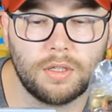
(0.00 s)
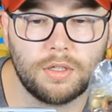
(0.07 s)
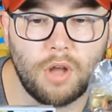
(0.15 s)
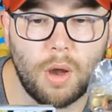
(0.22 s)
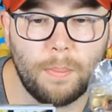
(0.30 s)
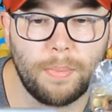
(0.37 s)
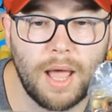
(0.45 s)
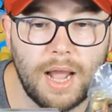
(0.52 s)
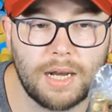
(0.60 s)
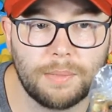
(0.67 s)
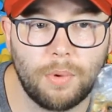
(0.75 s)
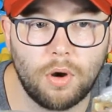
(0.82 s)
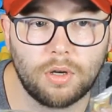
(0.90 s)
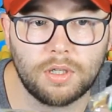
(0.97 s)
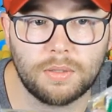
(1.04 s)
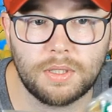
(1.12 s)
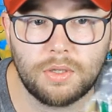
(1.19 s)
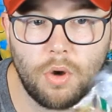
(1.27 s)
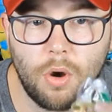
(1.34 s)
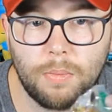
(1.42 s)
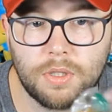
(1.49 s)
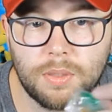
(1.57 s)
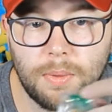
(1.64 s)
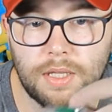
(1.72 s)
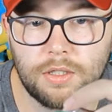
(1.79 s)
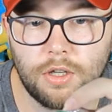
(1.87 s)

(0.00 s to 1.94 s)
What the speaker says: It's not a blind box, it's almost a blind,